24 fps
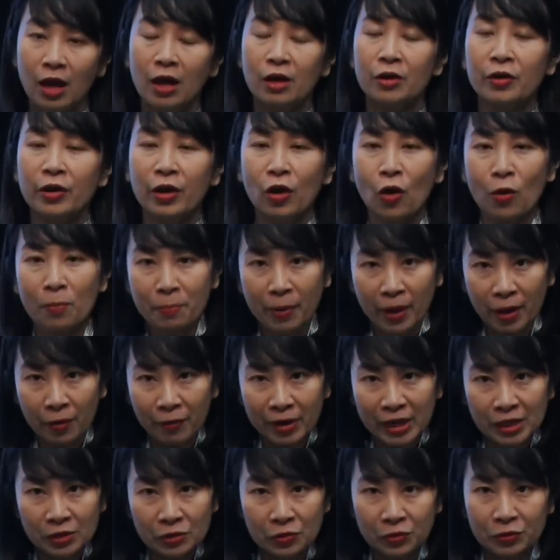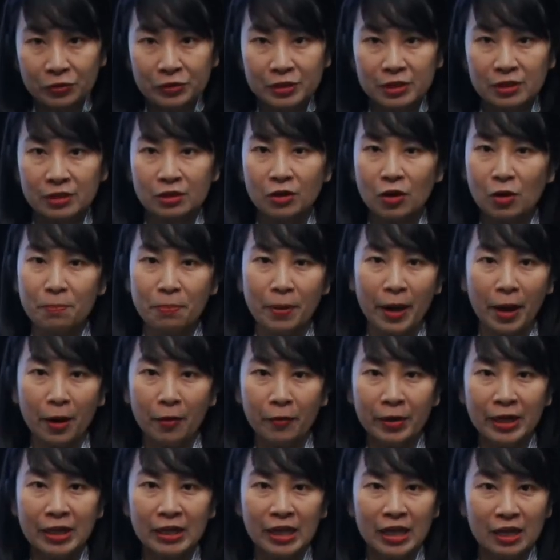comparing note,
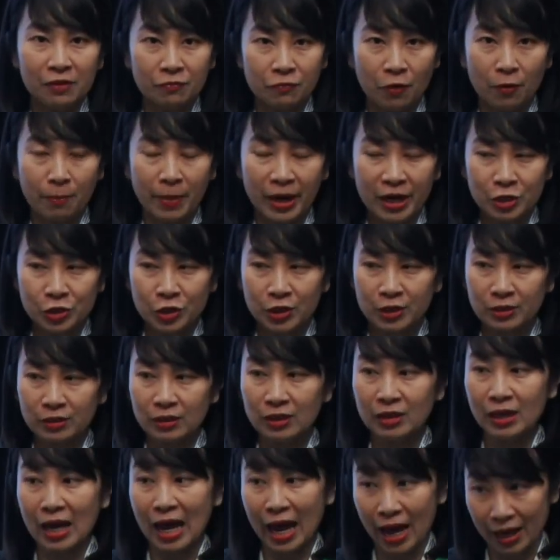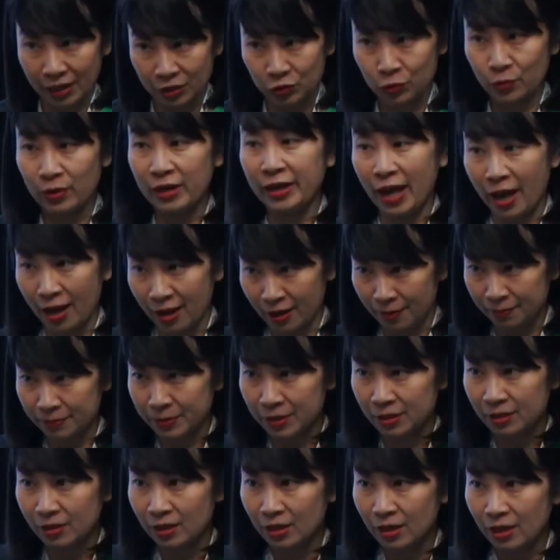comparing information actually
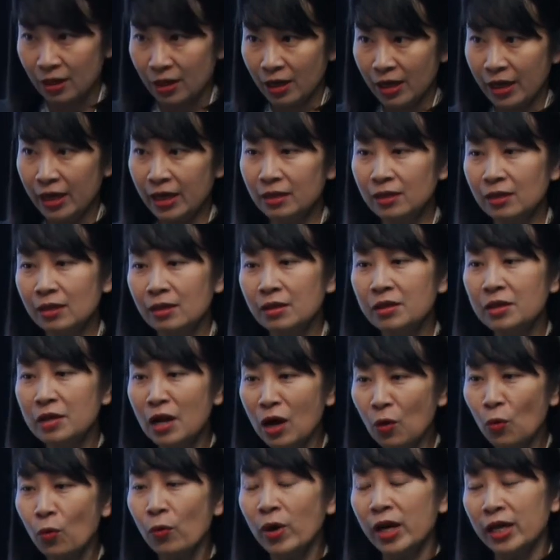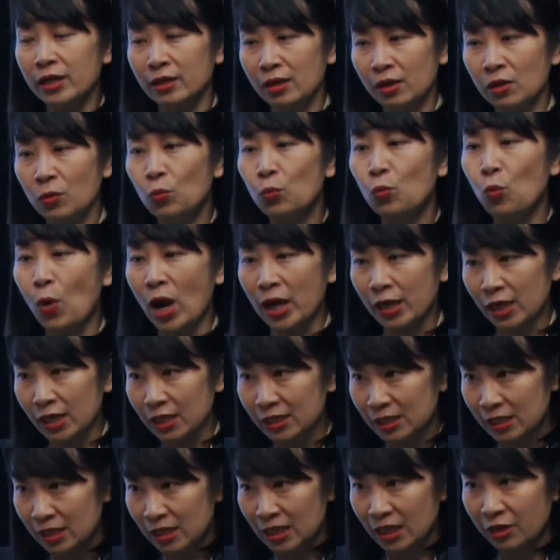helped in knowing what is
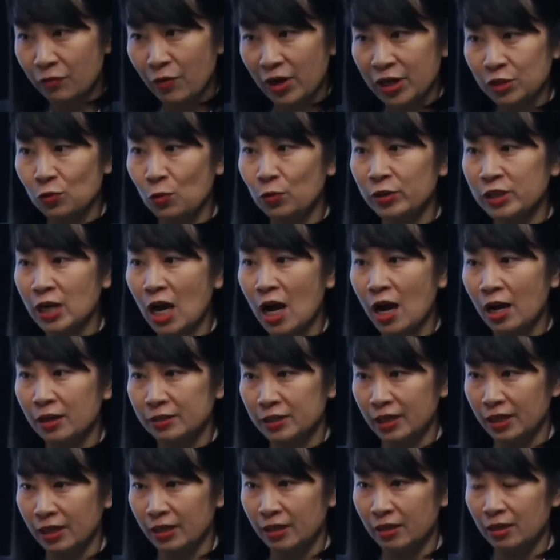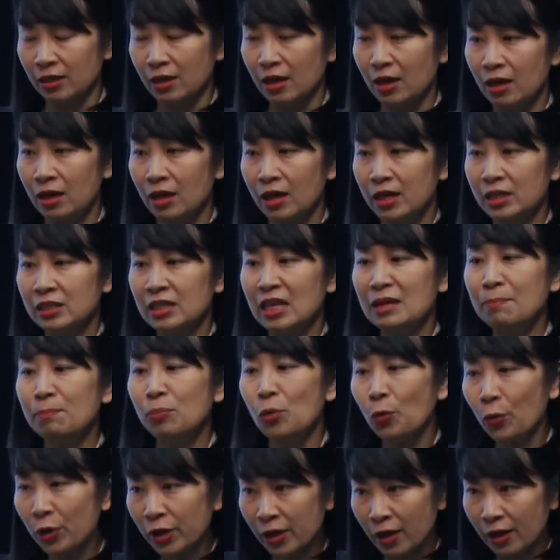the gray zone target is
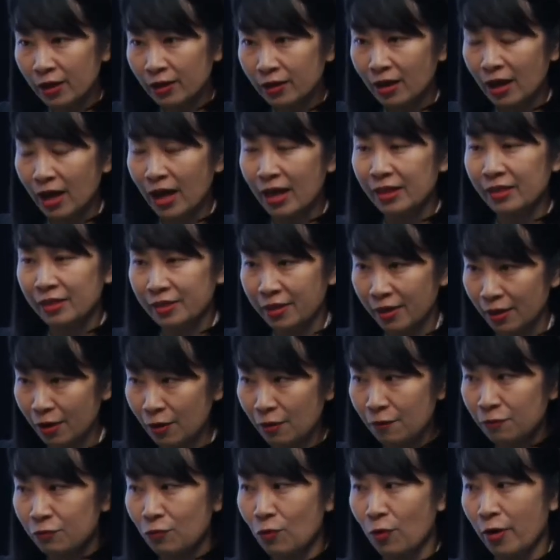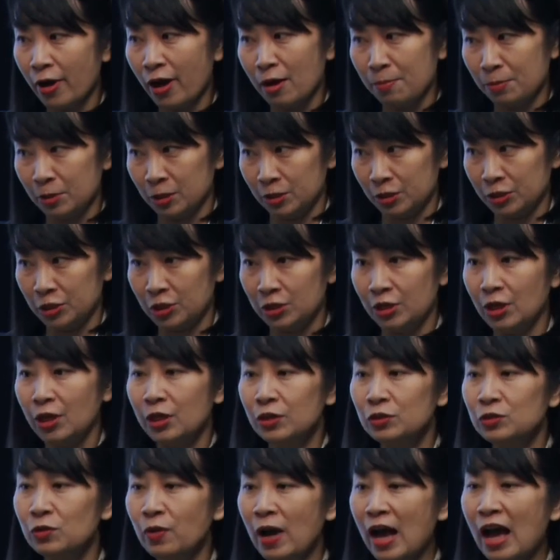employing and therefore help it
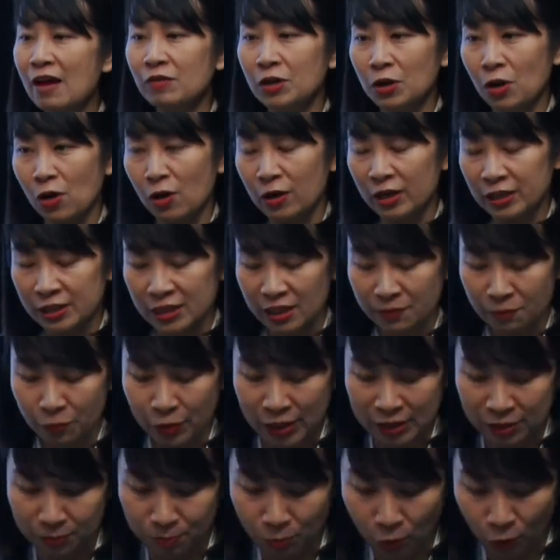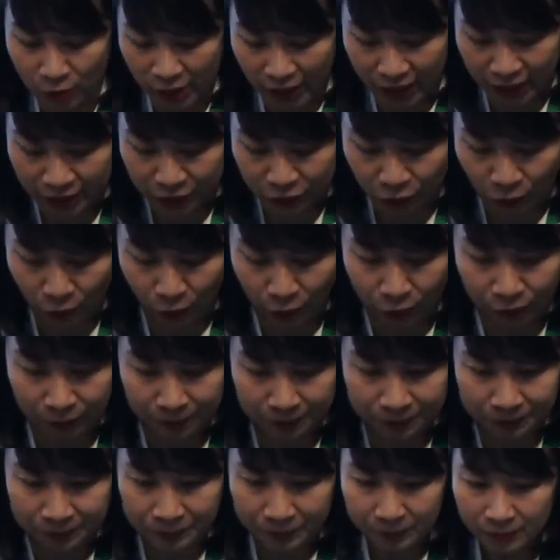to have a collective response later on.
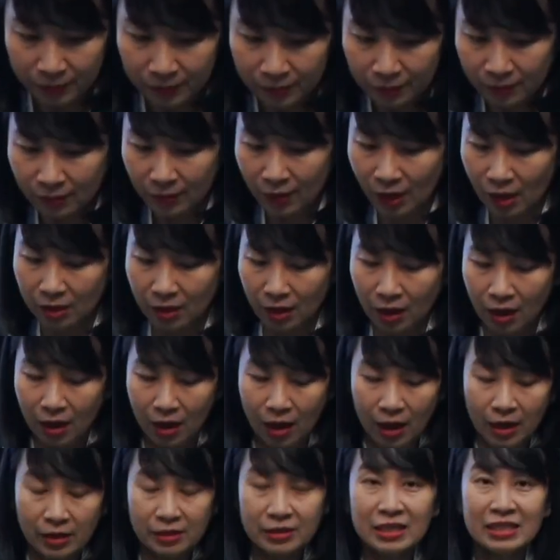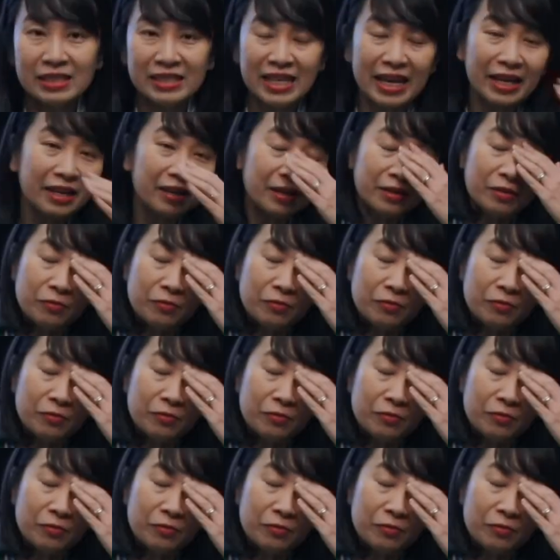The second